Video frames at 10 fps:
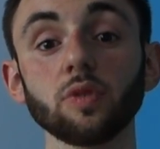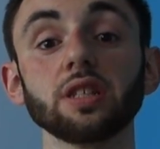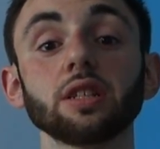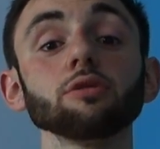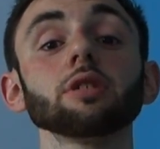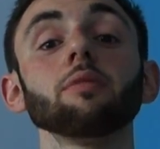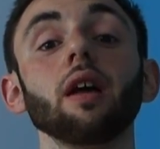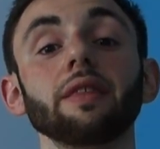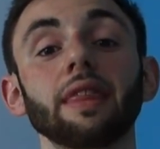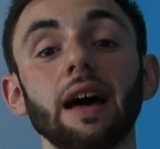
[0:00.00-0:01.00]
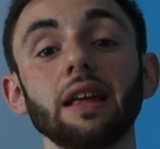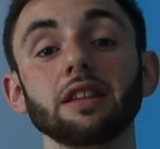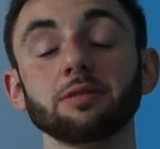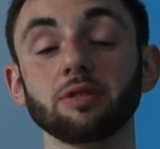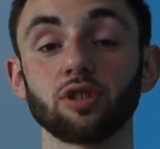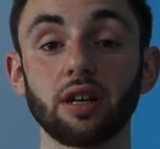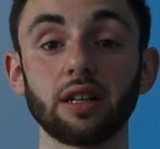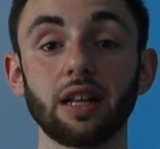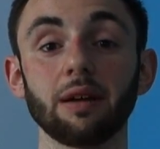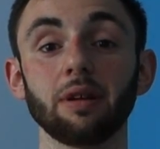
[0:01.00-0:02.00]
Until someone like that, that's been
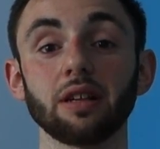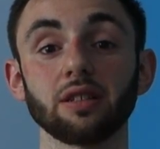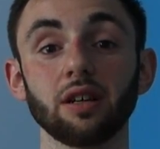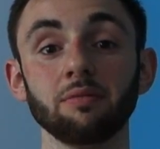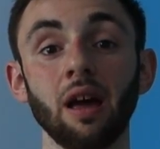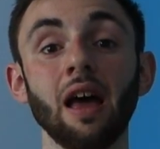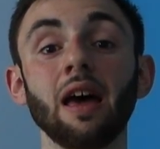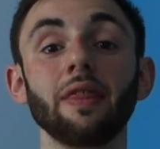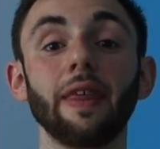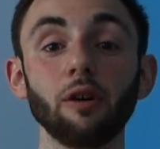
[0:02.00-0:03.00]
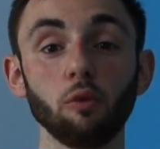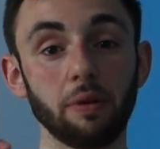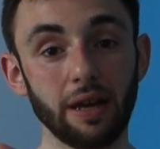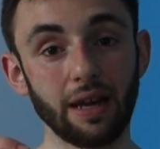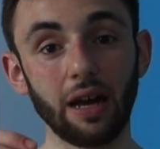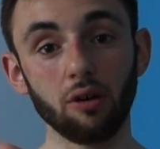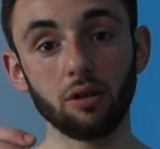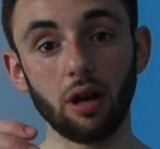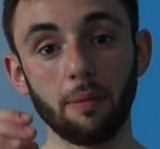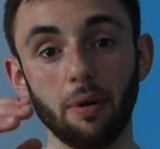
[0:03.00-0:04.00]
training that amount of time, they will pick
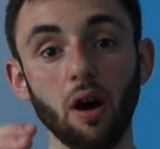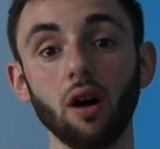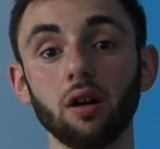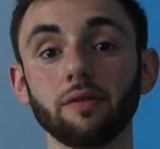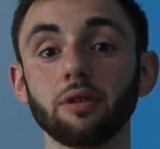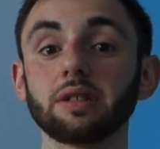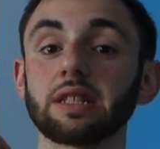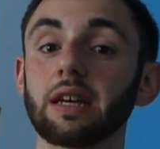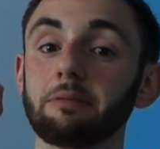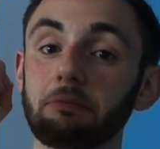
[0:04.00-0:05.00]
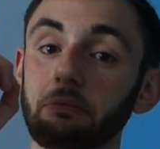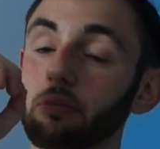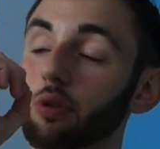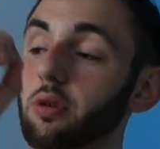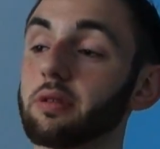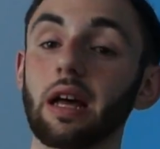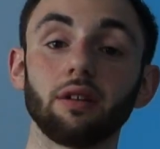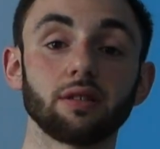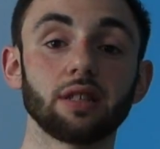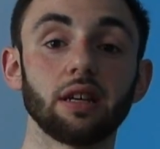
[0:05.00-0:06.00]
out a part of you and say, dude, that
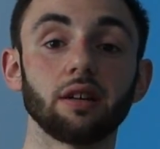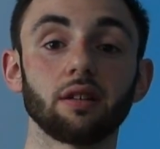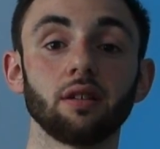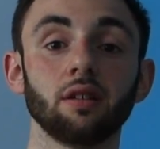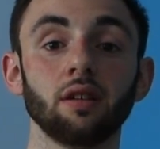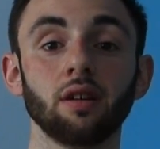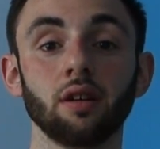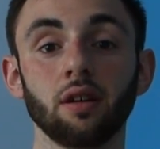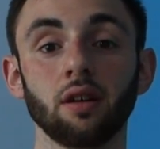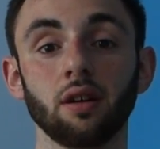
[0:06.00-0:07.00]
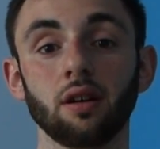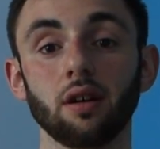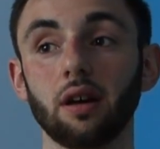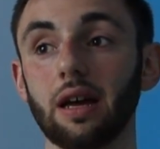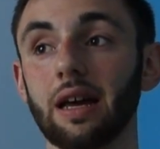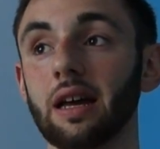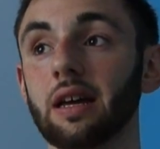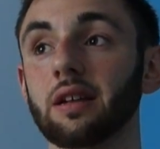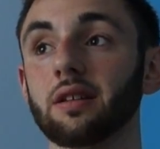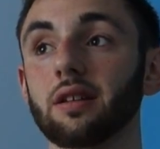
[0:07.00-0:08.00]
looks sick.
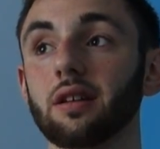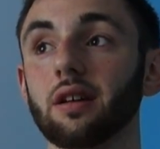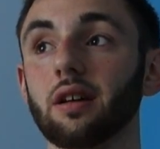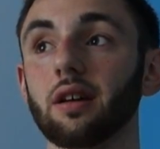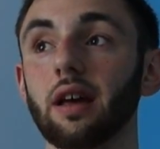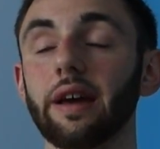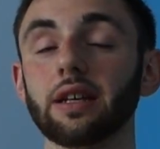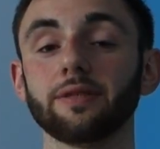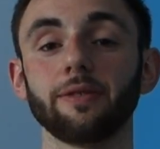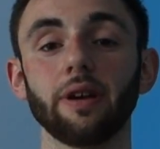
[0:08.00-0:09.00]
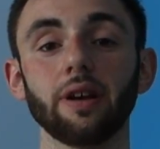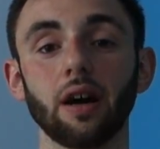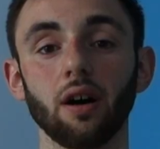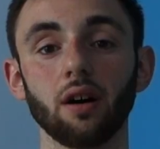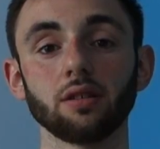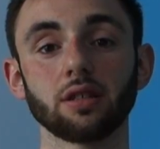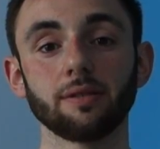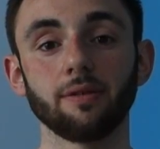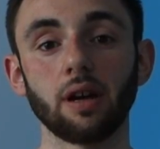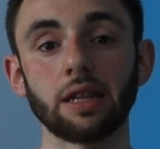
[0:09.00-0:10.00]
And it's very hard to
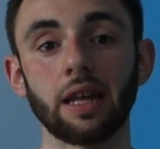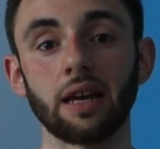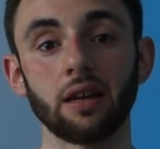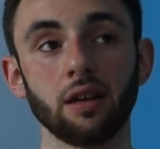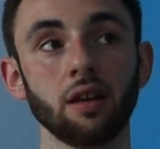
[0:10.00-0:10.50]
find that.